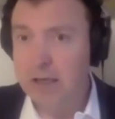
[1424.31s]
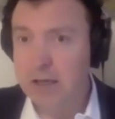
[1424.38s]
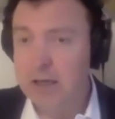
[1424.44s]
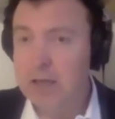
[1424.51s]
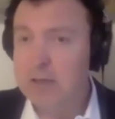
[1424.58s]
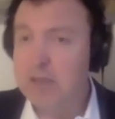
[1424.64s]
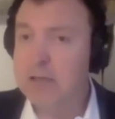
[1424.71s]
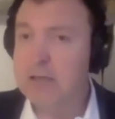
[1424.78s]

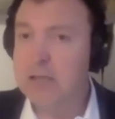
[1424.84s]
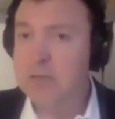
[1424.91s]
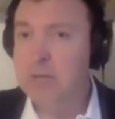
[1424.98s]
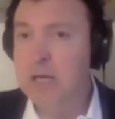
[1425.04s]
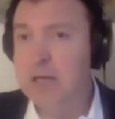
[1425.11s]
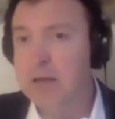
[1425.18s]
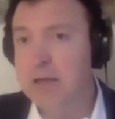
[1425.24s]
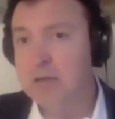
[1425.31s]
Does this mean
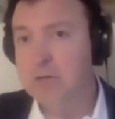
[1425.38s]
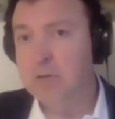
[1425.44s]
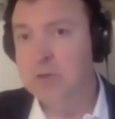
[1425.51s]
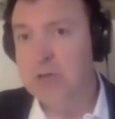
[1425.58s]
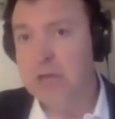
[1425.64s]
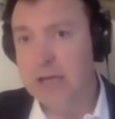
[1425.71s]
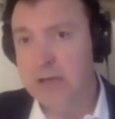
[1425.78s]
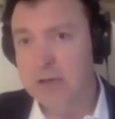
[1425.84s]
things will
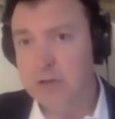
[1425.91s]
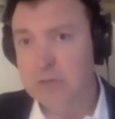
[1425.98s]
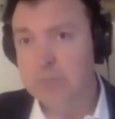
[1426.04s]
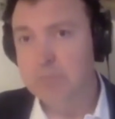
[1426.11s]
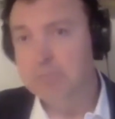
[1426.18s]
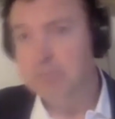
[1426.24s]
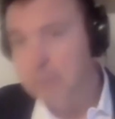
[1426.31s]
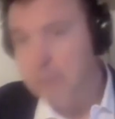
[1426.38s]
change?
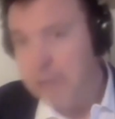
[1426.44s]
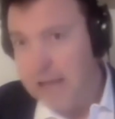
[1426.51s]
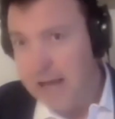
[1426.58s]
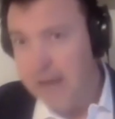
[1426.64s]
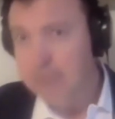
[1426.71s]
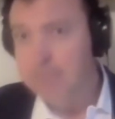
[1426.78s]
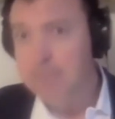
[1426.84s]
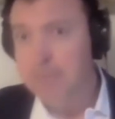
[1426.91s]

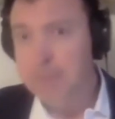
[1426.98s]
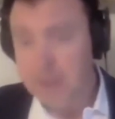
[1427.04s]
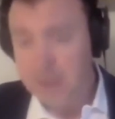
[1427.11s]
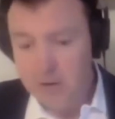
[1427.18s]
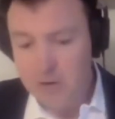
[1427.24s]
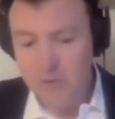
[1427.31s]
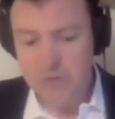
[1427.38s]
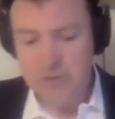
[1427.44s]
That could
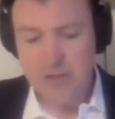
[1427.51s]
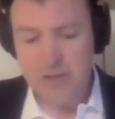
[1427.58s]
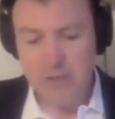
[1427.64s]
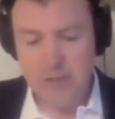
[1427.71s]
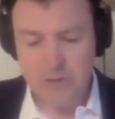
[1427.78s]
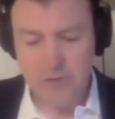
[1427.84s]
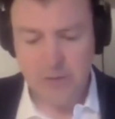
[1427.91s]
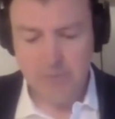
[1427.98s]
also be
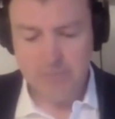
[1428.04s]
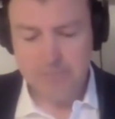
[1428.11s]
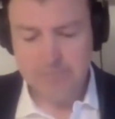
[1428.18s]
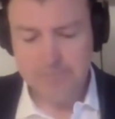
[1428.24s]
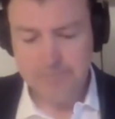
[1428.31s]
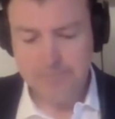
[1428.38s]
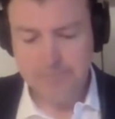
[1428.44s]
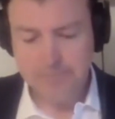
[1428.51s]
true.
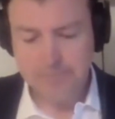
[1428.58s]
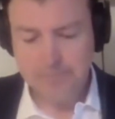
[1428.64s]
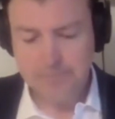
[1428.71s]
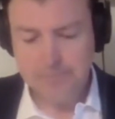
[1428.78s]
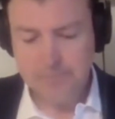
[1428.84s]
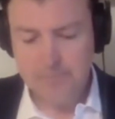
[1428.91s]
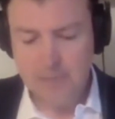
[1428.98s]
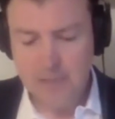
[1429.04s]

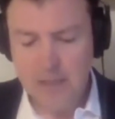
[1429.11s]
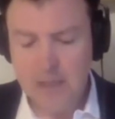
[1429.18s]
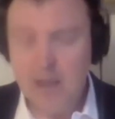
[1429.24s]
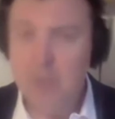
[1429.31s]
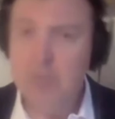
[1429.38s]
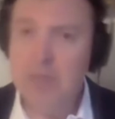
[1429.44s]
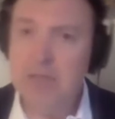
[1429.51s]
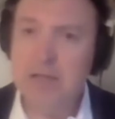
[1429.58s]
But
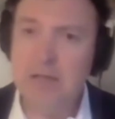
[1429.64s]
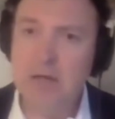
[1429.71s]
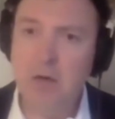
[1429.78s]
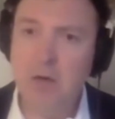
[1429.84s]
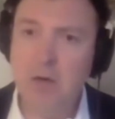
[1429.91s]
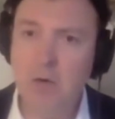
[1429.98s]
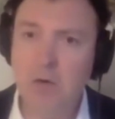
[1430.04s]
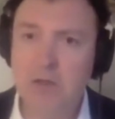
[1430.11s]
there's no
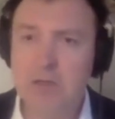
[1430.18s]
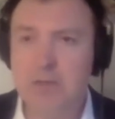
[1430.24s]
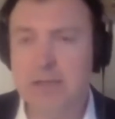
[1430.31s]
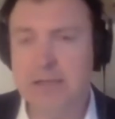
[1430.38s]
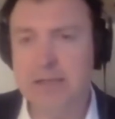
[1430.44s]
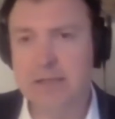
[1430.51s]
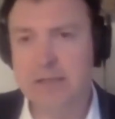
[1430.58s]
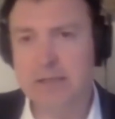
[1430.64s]

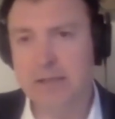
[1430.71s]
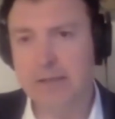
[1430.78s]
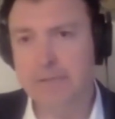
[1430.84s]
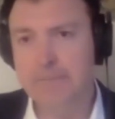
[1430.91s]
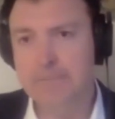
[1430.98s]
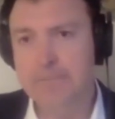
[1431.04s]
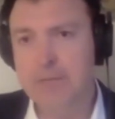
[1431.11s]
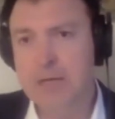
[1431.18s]
automaticity.
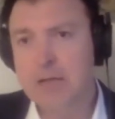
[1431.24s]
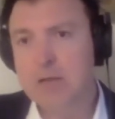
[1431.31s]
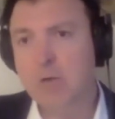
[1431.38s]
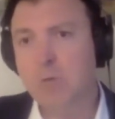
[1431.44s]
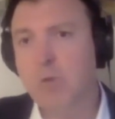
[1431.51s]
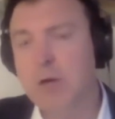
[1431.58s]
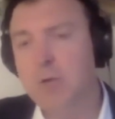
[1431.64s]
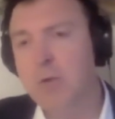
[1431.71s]
So
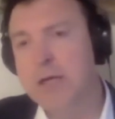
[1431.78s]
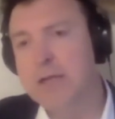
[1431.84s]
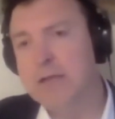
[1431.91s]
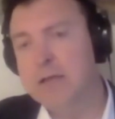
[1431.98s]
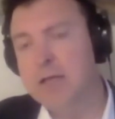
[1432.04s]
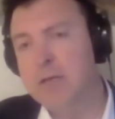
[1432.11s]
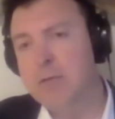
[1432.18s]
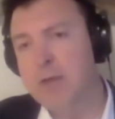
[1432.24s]
one way to think
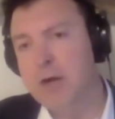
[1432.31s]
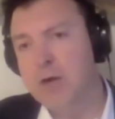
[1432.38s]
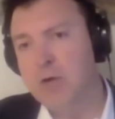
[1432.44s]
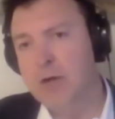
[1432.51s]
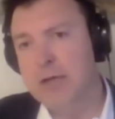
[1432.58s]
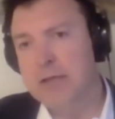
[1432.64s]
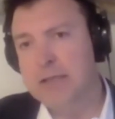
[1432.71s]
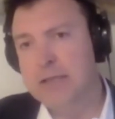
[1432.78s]
about
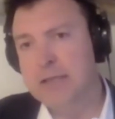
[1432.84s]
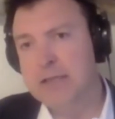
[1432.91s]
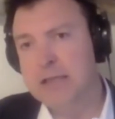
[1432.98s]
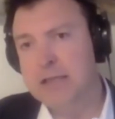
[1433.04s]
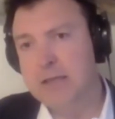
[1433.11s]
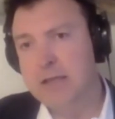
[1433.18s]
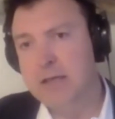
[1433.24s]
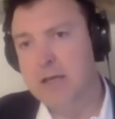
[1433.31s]
crises is to
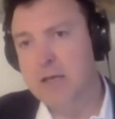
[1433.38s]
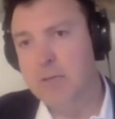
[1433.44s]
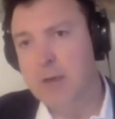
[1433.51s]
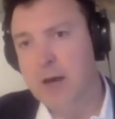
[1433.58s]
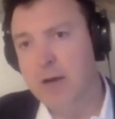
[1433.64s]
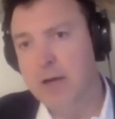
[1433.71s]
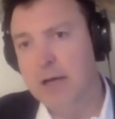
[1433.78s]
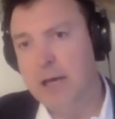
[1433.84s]
think
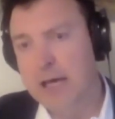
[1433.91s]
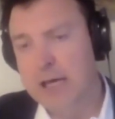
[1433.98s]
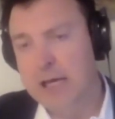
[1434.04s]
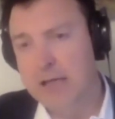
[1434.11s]
about heat.